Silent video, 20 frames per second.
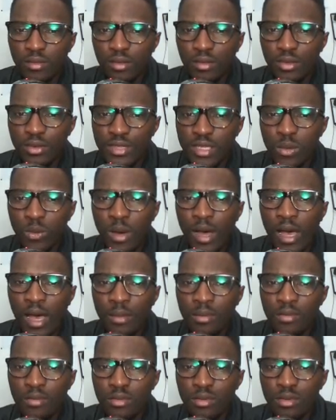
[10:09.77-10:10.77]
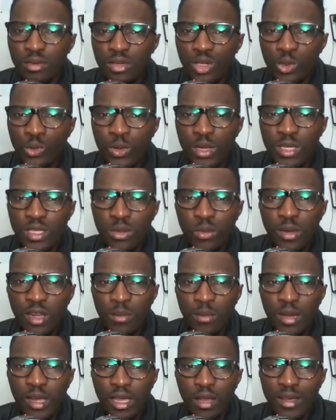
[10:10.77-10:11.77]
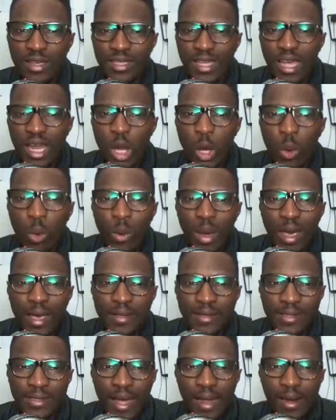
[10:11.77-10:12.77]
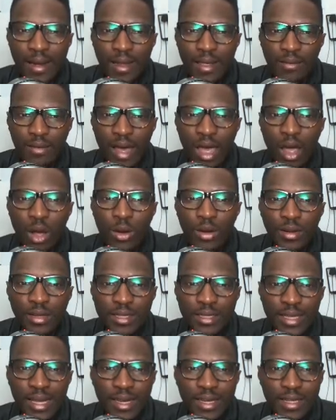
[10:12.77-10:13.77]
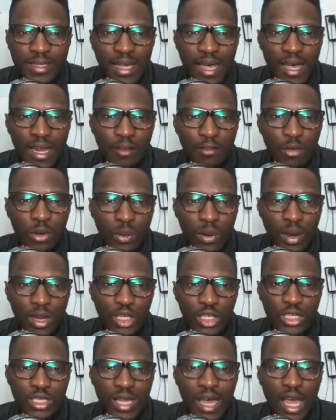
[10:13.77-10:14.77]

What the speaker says: You see what happened? Straight away the market, because I know exactly, I understand this kind of corrections.